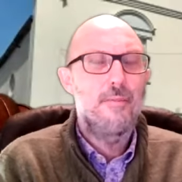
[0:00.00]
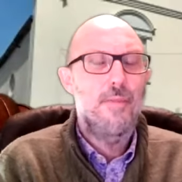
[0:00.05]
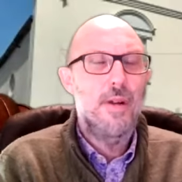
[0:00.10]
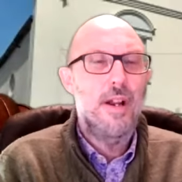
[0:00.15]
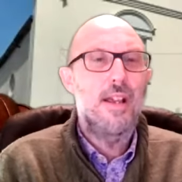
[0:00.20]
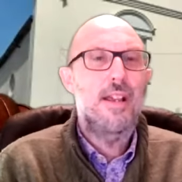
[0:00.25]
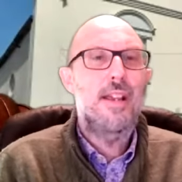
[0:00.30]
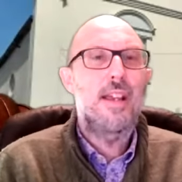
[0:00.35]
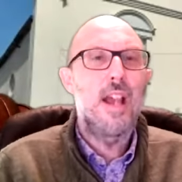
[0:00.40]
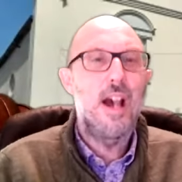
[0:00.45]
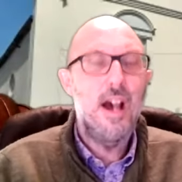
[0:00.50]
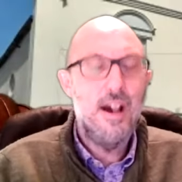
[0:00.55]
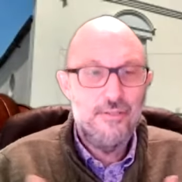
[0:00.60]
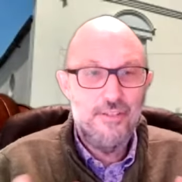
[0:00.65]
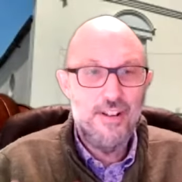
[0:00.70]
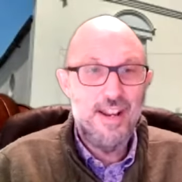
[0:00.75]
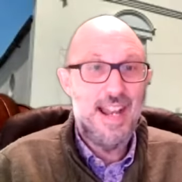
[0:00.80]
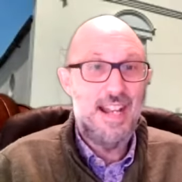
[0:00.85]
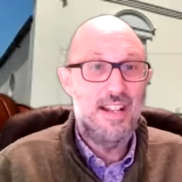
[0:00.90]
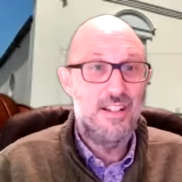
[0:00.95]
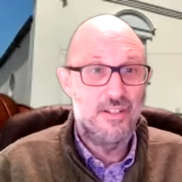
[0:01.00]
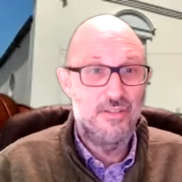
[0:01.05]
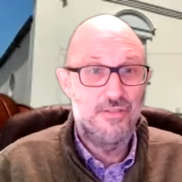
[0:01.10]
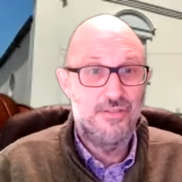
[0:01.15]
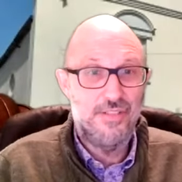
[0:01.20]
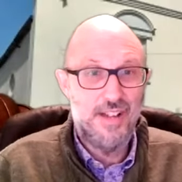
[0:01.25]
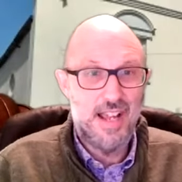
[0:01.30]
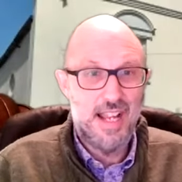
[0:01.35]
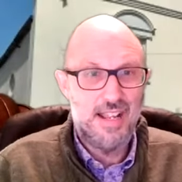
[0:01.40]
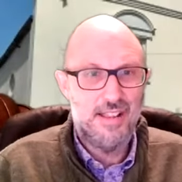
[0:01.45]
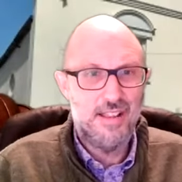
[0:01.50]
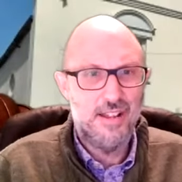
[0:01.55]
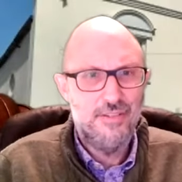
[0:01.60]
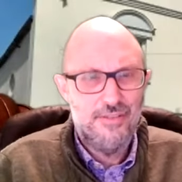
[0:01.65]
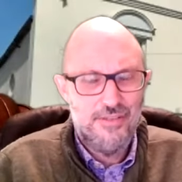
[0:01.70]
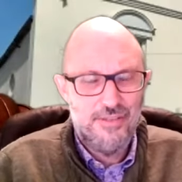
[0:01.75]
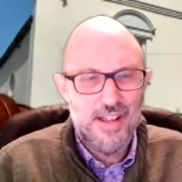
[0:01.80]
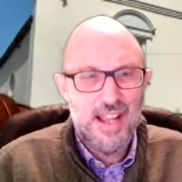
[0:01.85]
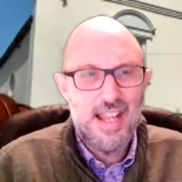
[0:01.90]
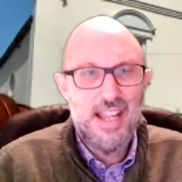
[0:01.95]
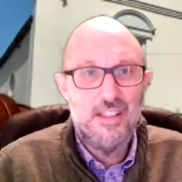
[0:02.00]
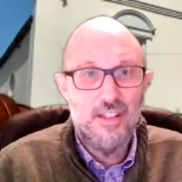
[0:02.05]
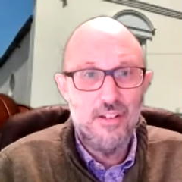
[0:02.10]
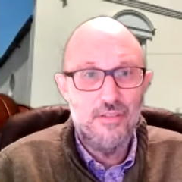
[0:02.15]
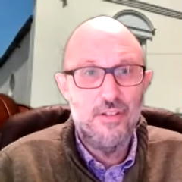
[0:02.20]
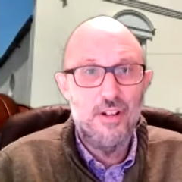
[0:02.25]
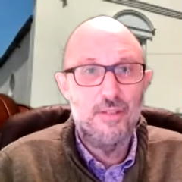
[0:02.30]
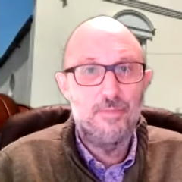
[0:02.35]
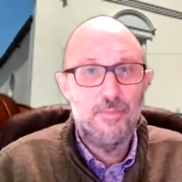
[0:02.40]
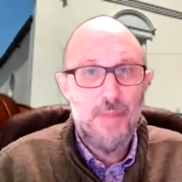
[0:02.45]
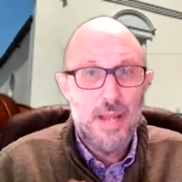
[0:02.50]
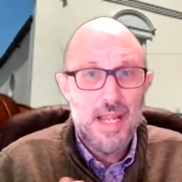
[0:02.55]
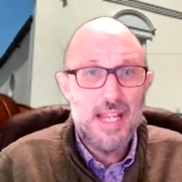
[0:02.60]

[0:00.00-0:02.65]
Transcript: but a covenantal faith, a faith of a